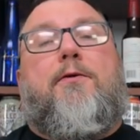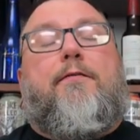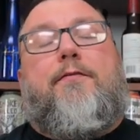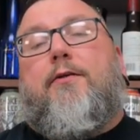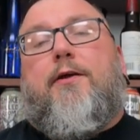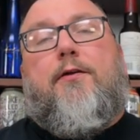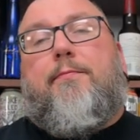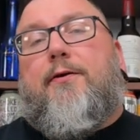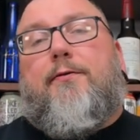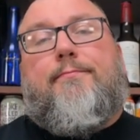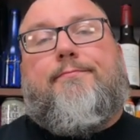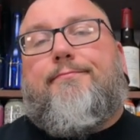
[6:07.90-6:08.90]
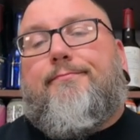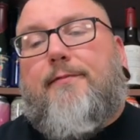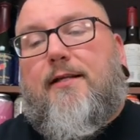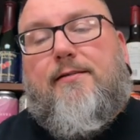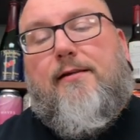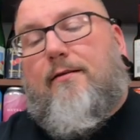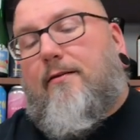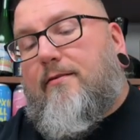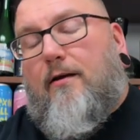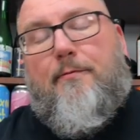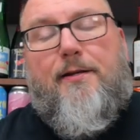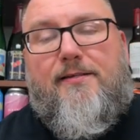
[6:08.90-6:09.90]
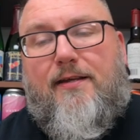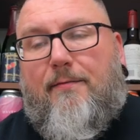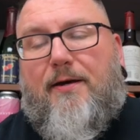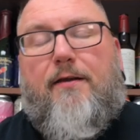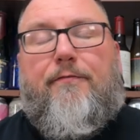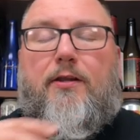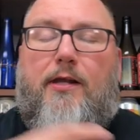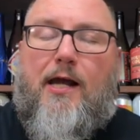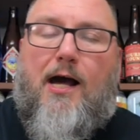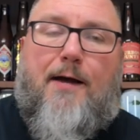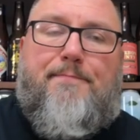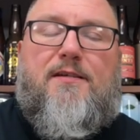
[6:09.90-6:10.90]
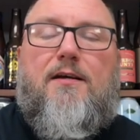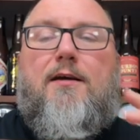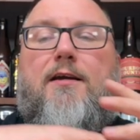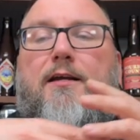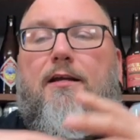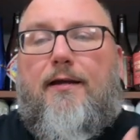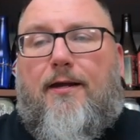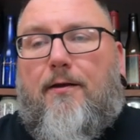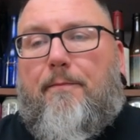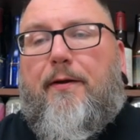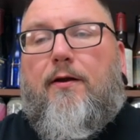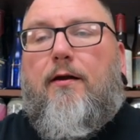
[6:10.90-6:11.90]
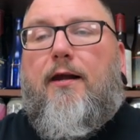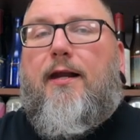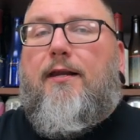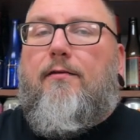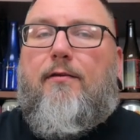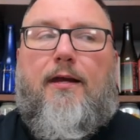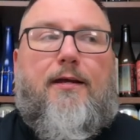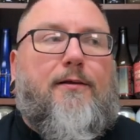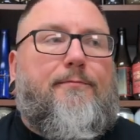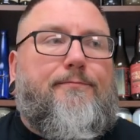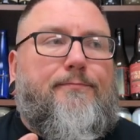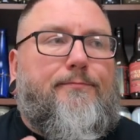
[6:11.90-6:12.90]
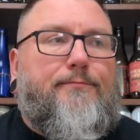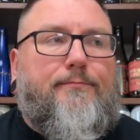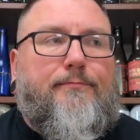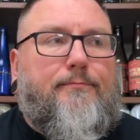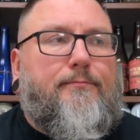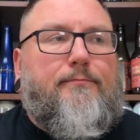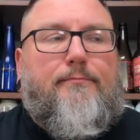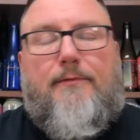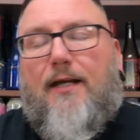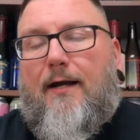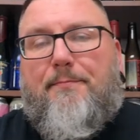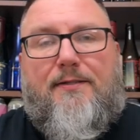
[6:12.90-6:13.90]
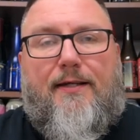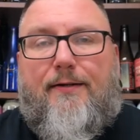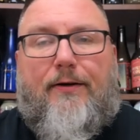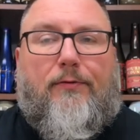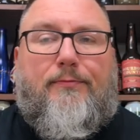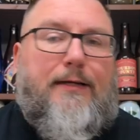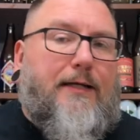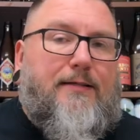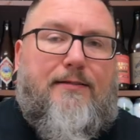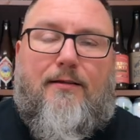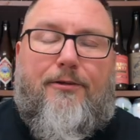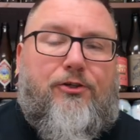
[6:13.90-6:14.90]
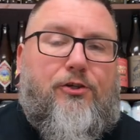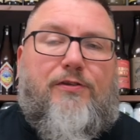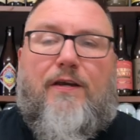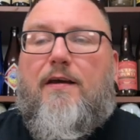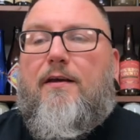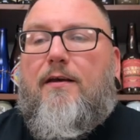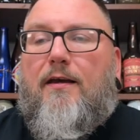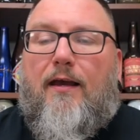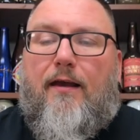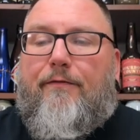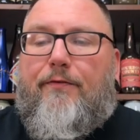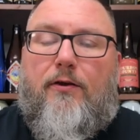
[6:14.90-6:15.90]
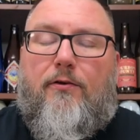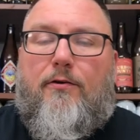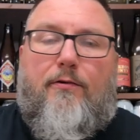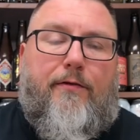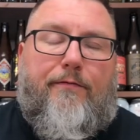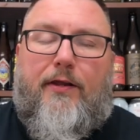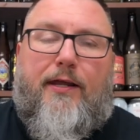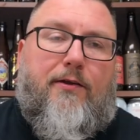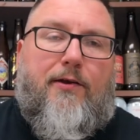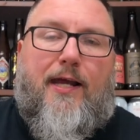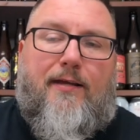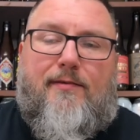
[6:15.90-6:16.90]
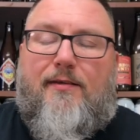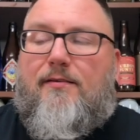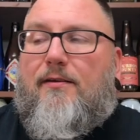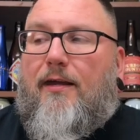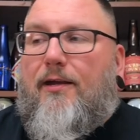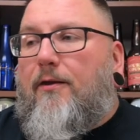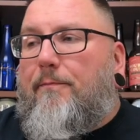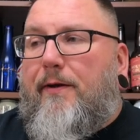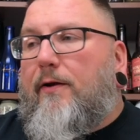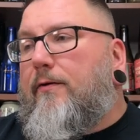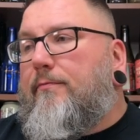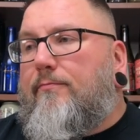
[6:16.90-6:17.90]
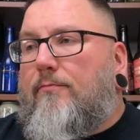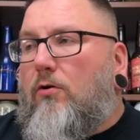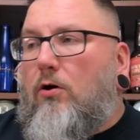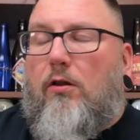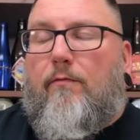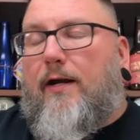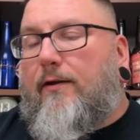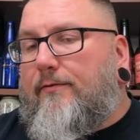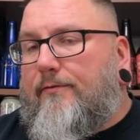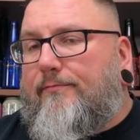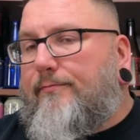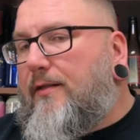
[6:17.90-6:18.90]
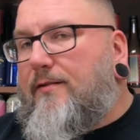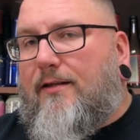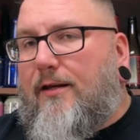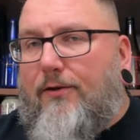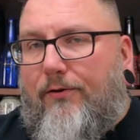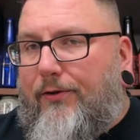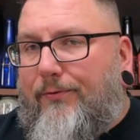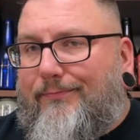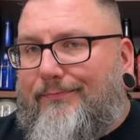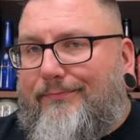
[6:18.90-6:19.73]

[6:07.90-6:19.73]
if you like good beer. That's it. That's all I'm going to say about it. If you like hops, you like good beer, and you like hops, I don't know. It's delicious. If you're if you like your hazies, you like good beer all around. This is going to do you.